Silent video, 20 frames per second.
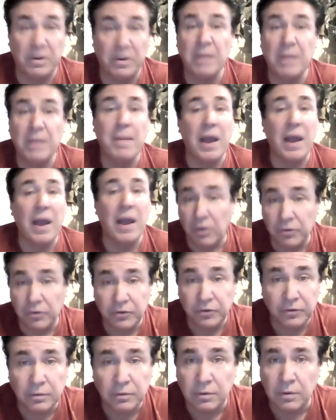3
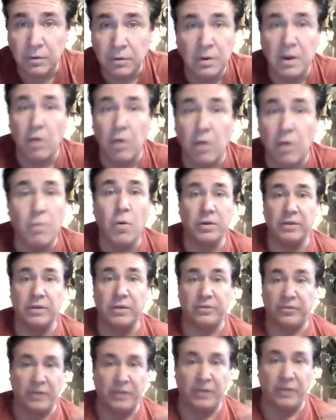miles, no more
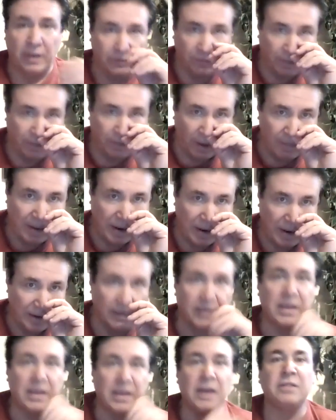than six. I
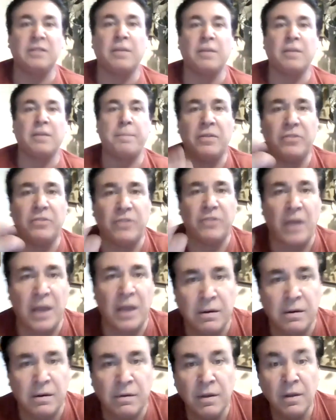mean, it depends
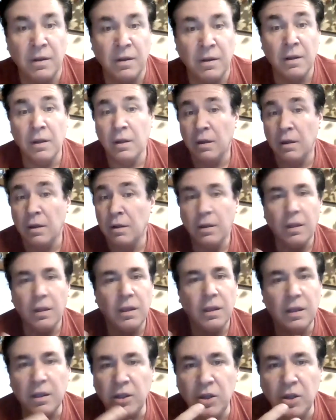on
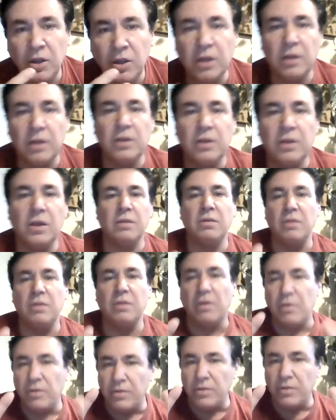
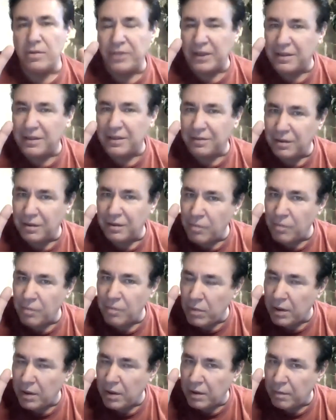the
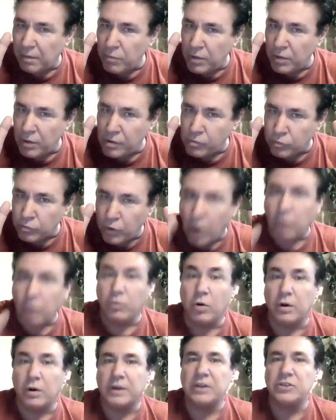
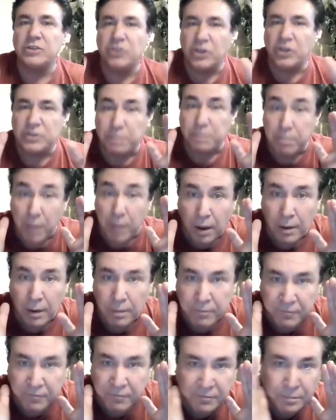road work is just
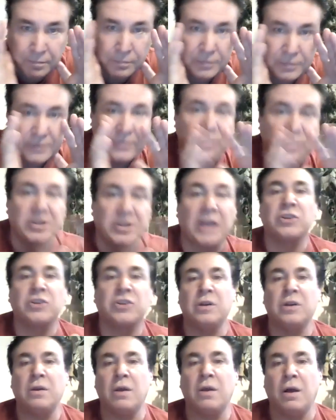a
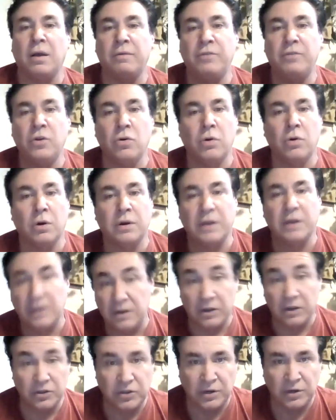section of your
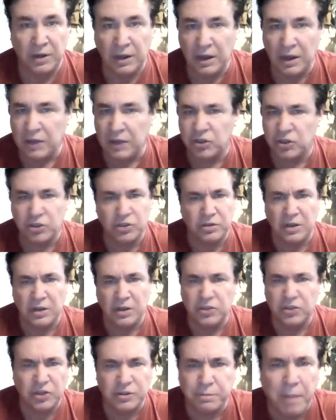conditioning.
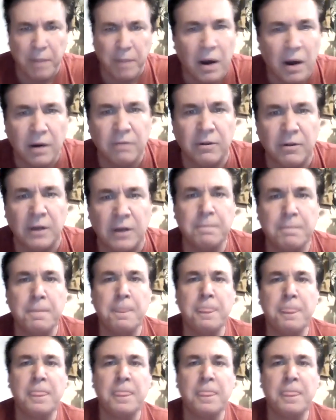It's just part of it.